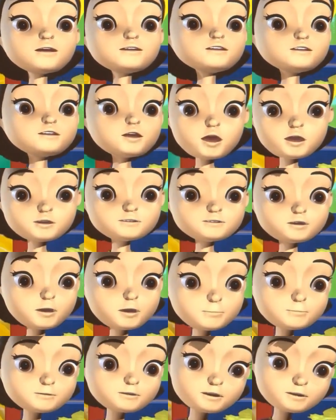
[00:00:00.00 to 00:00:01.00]
And a lot of
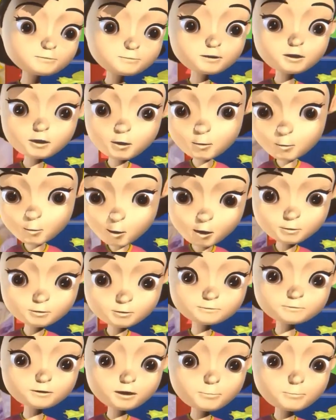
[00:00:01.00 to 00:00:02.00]
companies make a
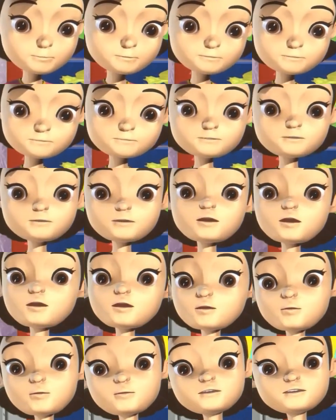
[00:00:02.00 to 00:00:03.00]
lot of them.
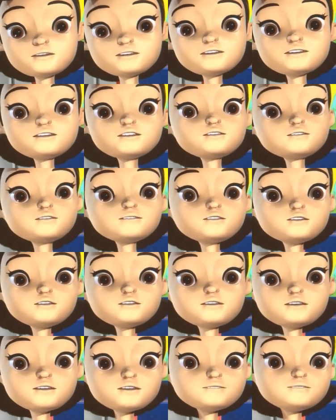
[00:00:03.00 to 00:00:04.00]
According to the
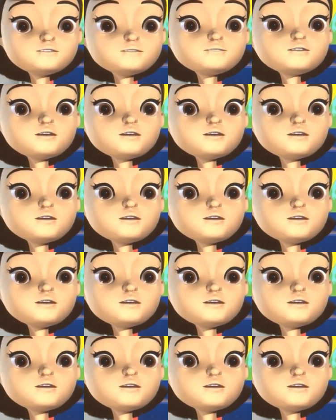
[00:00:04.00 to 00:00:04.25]
University of